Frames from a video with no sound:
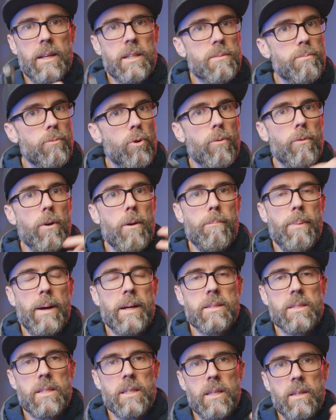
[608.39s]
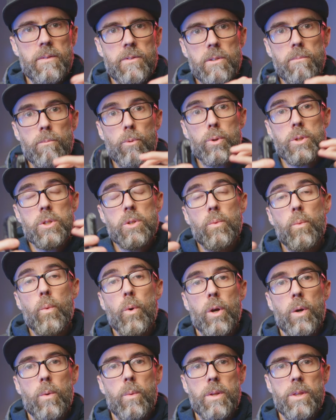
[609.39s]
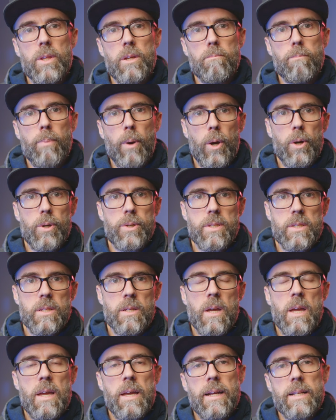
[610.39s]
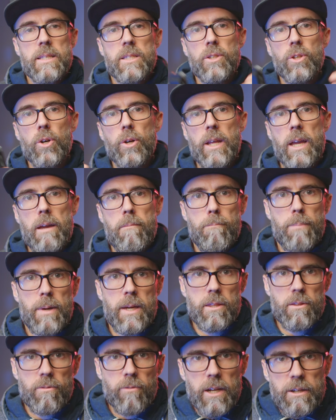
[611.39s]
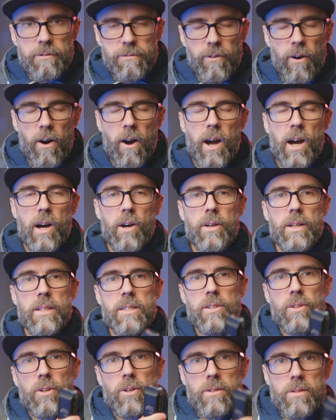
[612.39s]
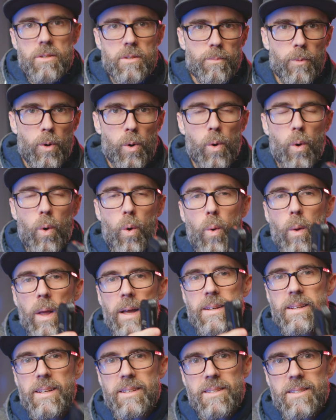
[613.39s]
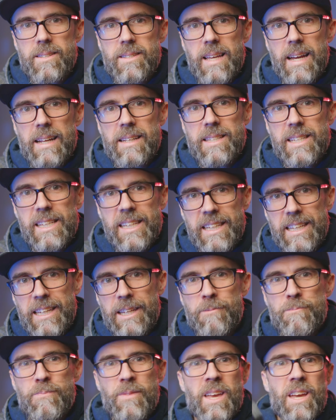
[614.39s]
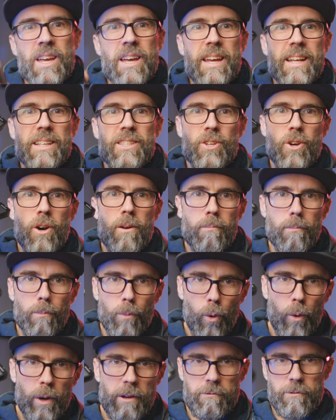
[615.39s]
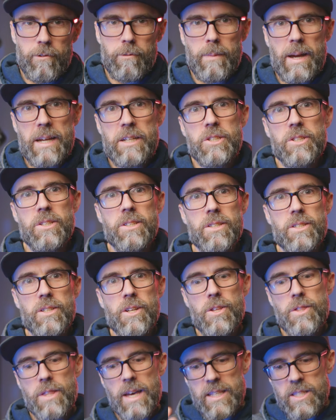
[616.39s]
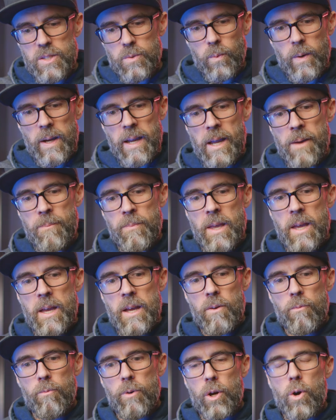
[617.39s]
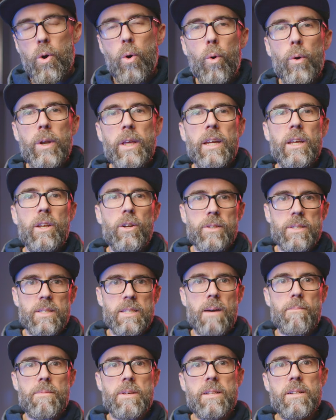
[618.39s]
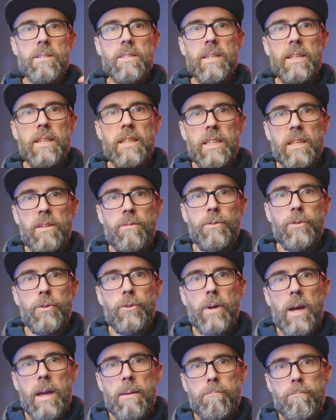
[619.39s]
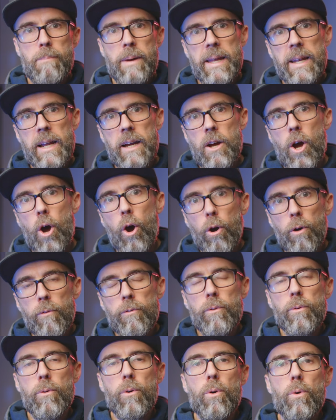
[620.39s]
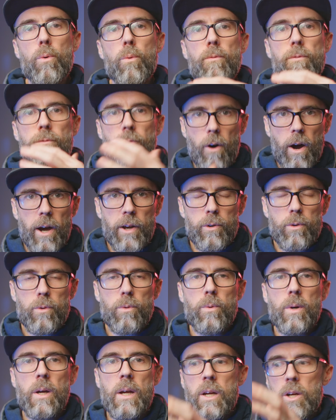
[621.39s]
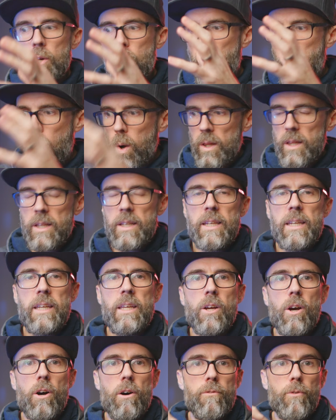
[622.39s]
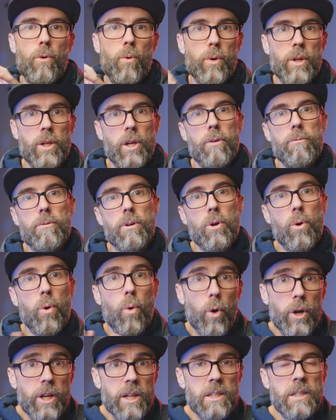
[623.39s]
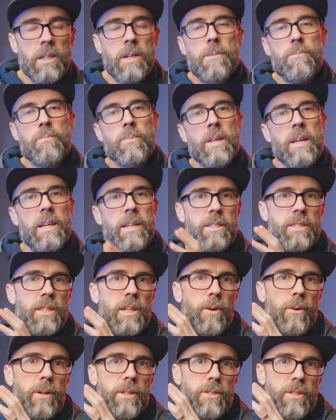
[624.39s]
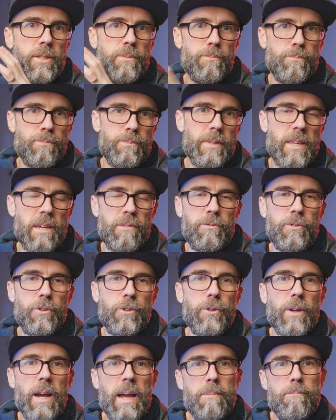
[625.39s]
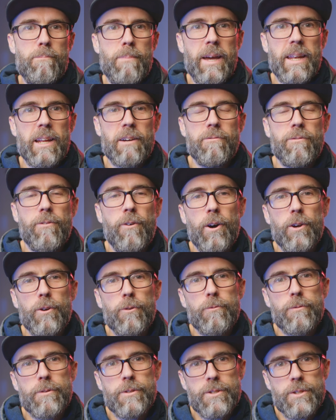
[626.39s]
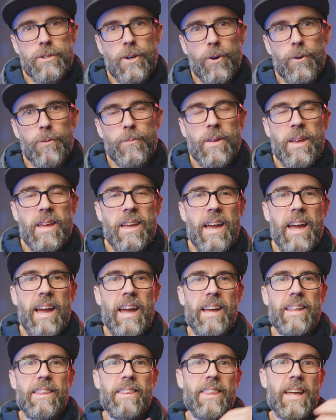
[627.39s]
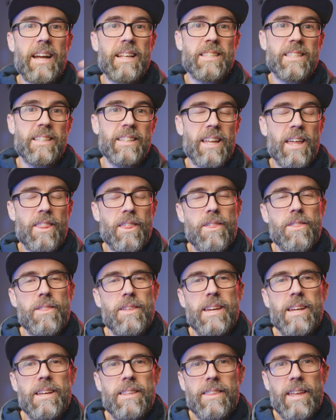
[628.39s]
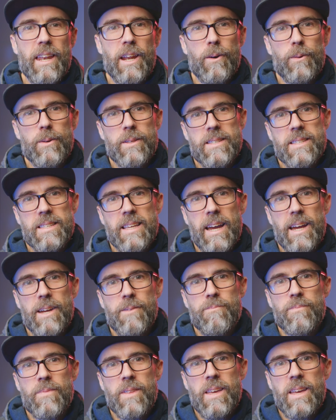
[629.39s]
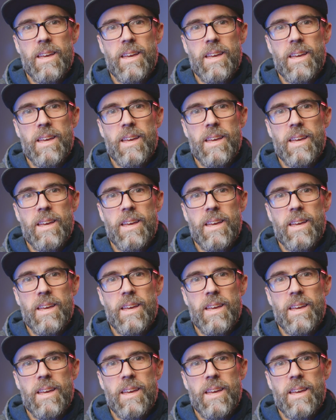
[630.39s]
It's more robust. It gives you more to work with in post. It's not an MP3 file. It's not small and doesn't sound tinny. It's got more information. So that's where recording it on something that's going to give you a better overall final quality of audio recorded is going to give you a better final result. And that's another thing that I would say.